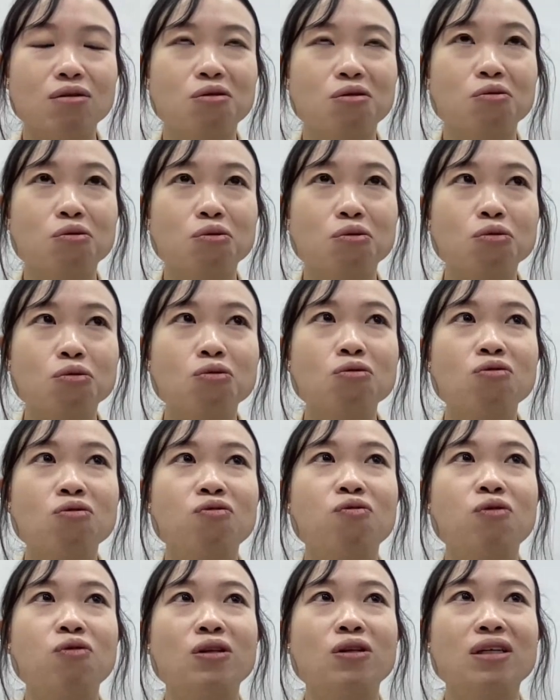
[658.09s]
to do
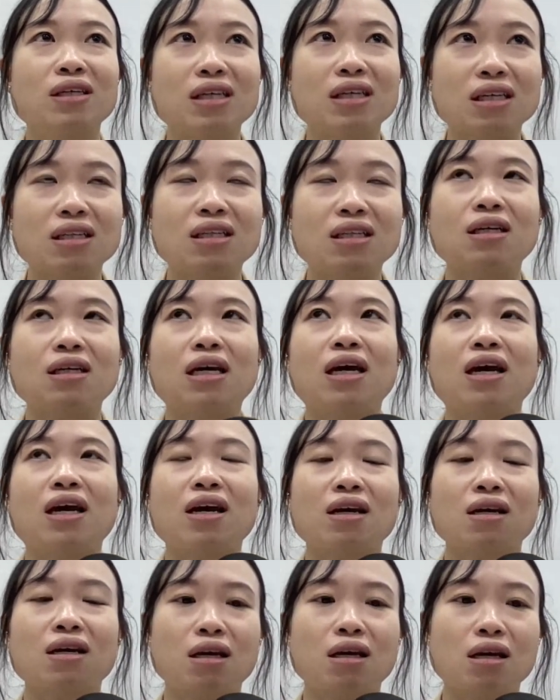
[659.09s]
for the
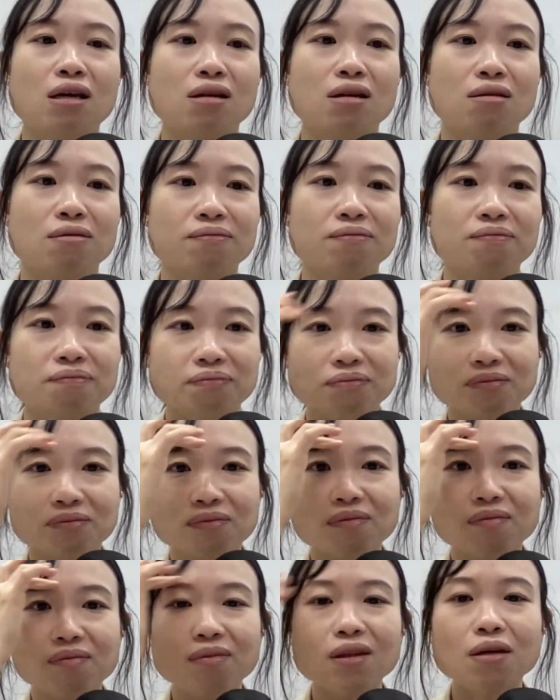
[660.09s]
EDA in
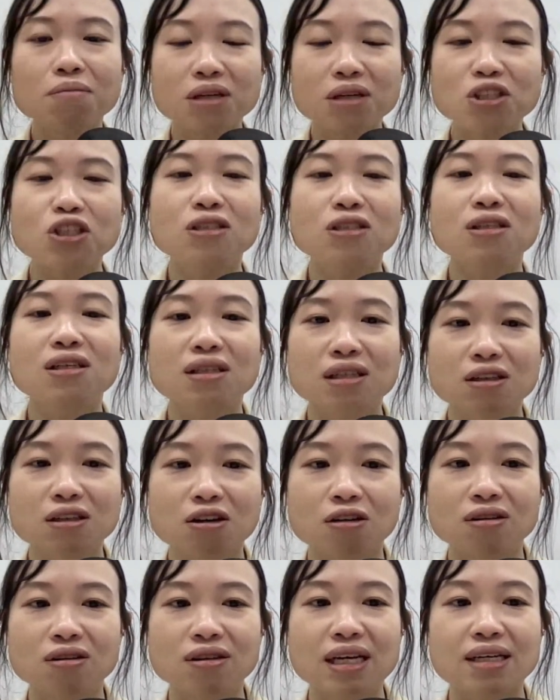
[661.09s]
machine learning
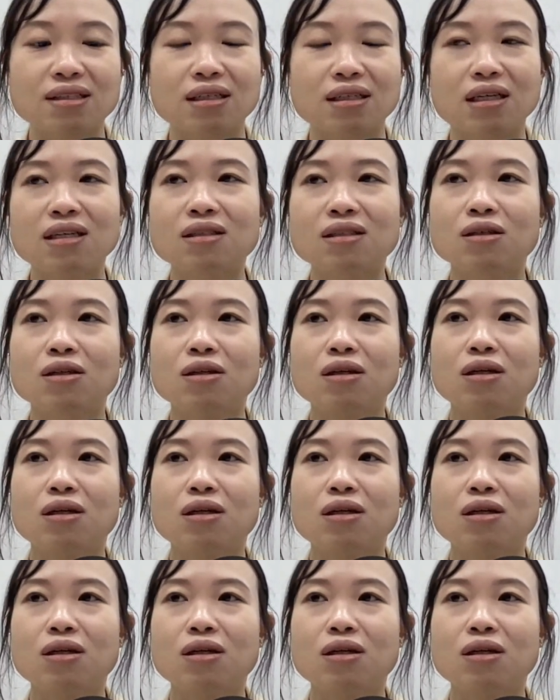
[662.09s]
context is